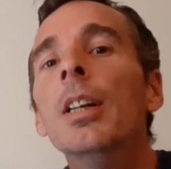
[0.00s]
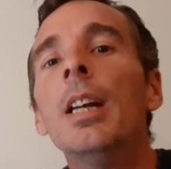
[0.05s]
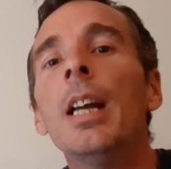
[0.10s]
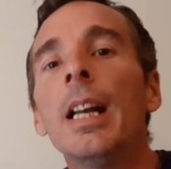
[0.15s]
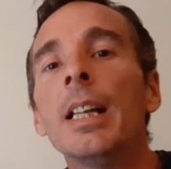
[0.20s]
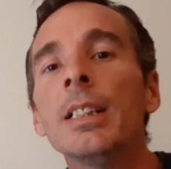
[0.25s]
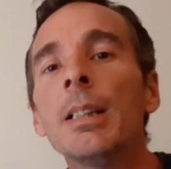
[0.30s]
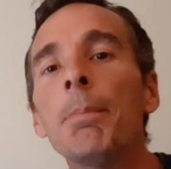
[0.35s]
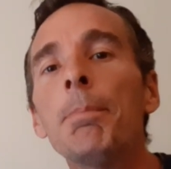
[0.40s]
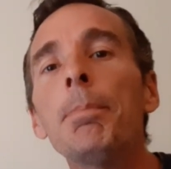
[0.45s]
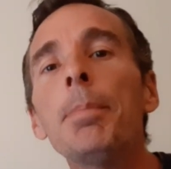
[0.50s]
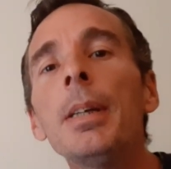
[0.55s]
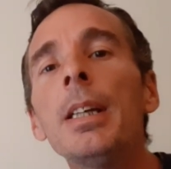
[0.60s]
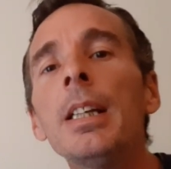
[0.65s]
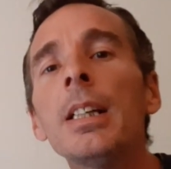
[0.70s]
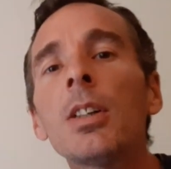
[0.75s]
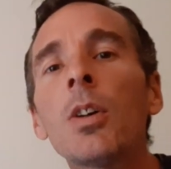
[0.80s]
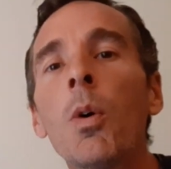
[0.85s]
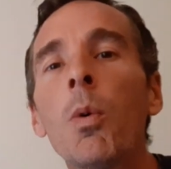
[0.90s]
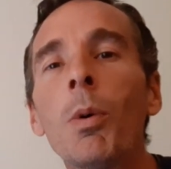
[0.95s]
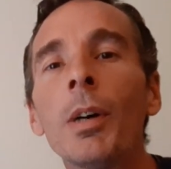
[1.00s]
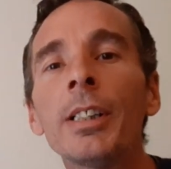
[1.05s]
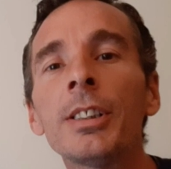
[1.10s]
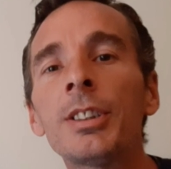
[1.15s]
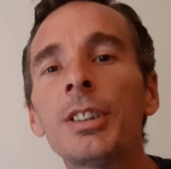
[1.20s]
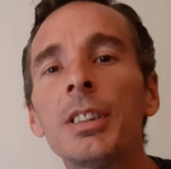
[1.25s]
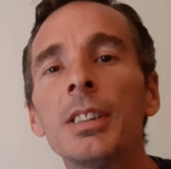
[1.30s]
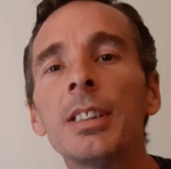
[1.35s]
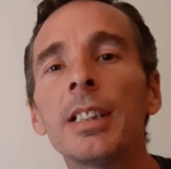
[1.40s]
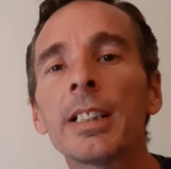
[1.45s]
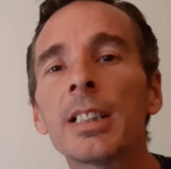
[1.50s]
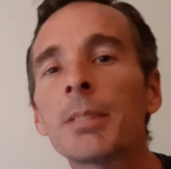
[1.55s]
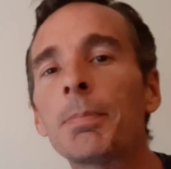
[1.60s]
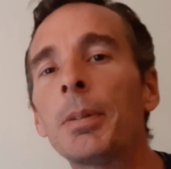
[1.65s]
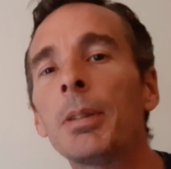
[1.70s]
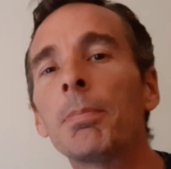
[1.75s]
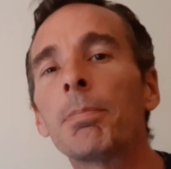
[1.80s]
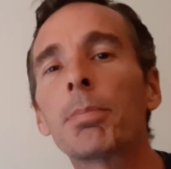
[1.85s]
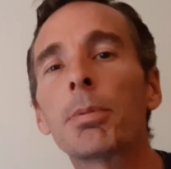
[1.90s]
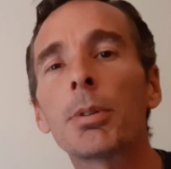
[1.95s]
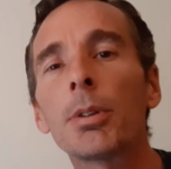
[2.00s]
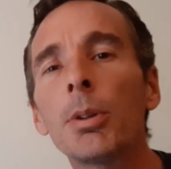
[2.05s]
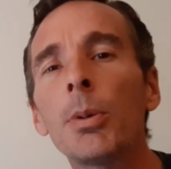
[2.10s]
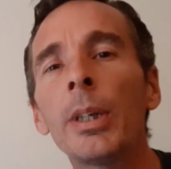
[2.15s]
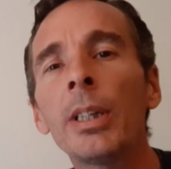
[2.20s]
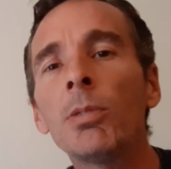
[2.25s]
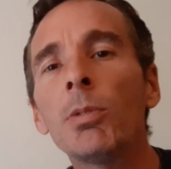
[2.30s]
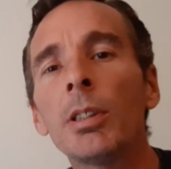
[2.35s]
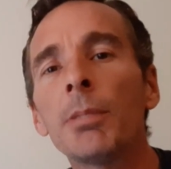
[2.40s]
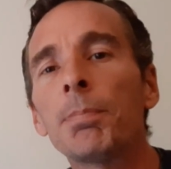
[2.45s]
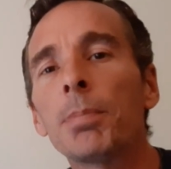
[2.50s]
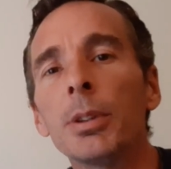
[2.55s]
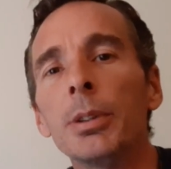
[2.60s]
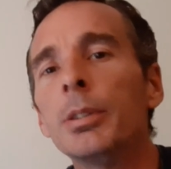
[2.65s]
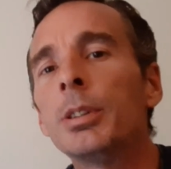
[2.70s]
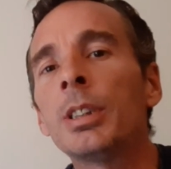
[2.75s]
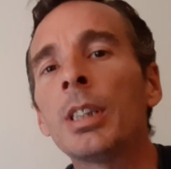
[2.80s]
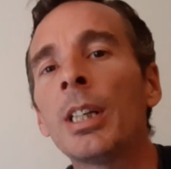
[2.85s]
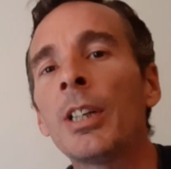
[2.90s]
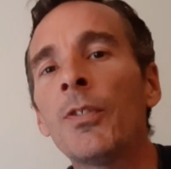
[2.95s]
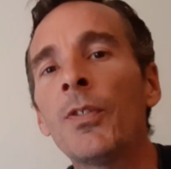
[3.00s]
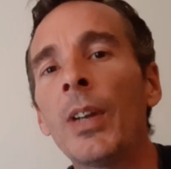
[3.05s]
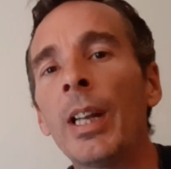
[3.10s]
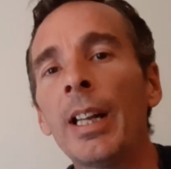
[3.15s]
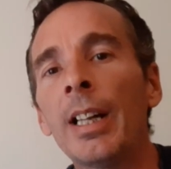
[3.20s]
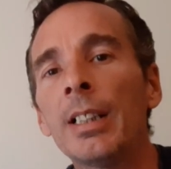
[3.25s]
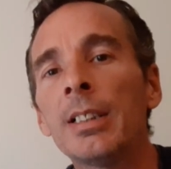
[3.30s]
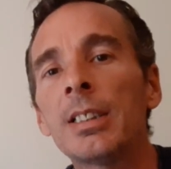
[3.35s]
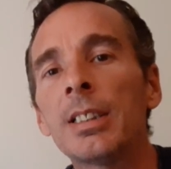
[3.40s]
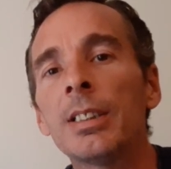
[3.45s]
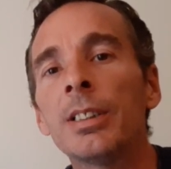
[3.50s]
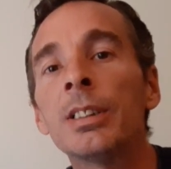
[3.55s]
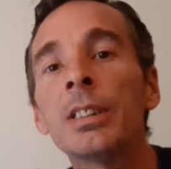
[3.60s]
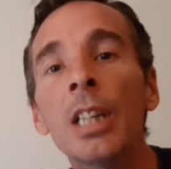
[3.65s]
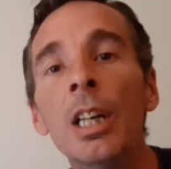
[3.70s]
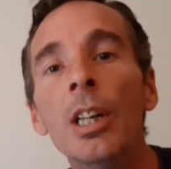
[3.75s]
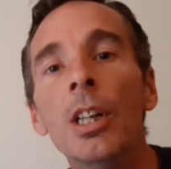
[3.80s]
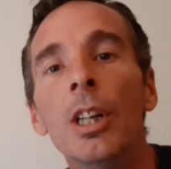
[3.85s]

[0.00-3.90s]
And the big question that's been brewing with Blue Jay fans is,